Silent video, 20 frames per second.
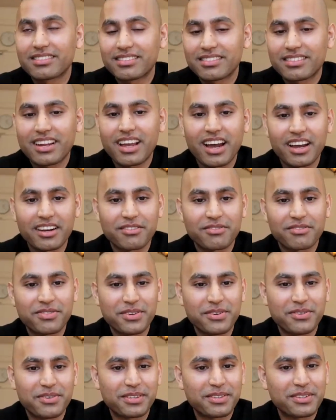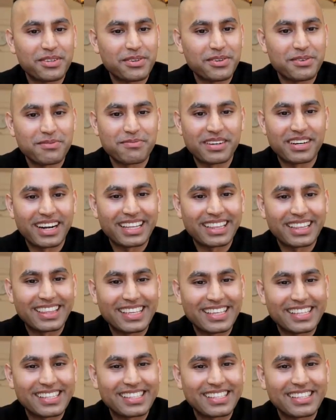kind of fuels humor at
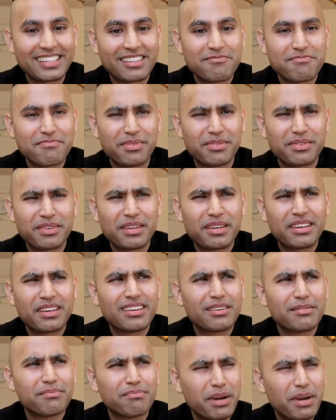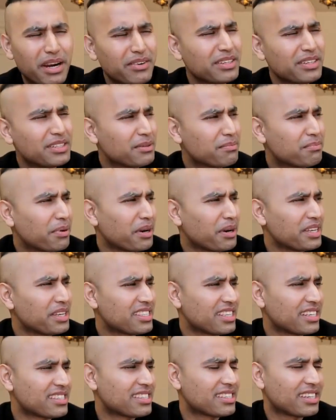this very
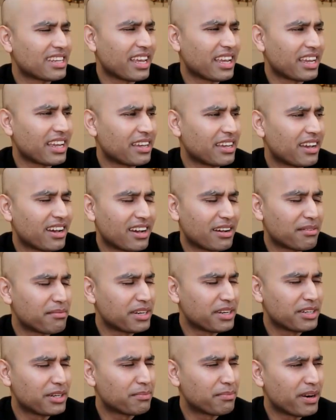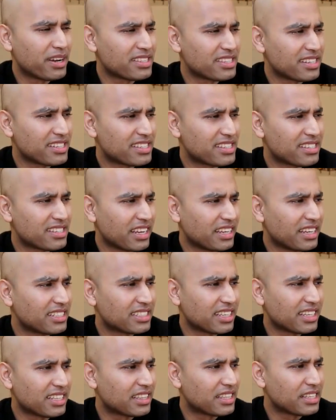depressing state,
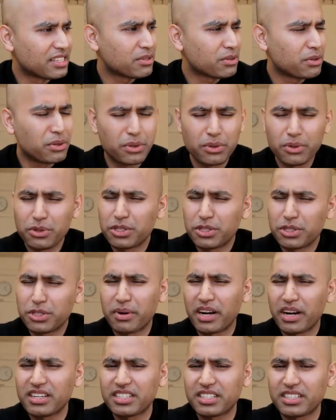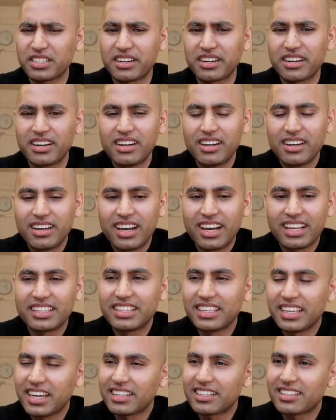and this huge pressure, and
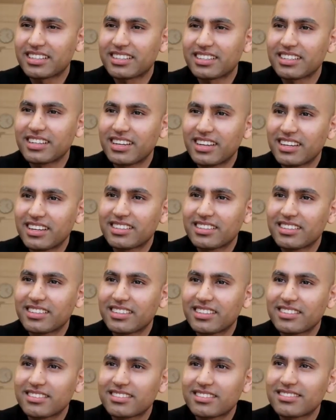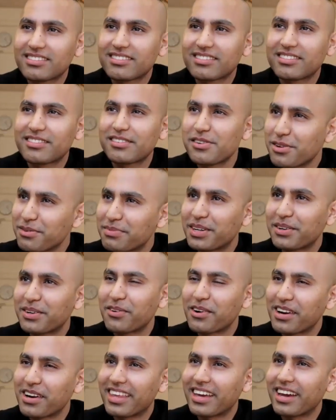yet humor
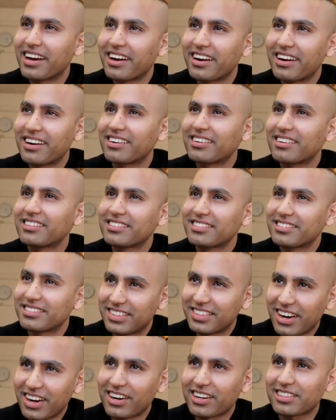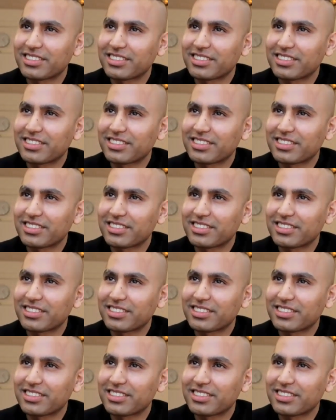were there, dark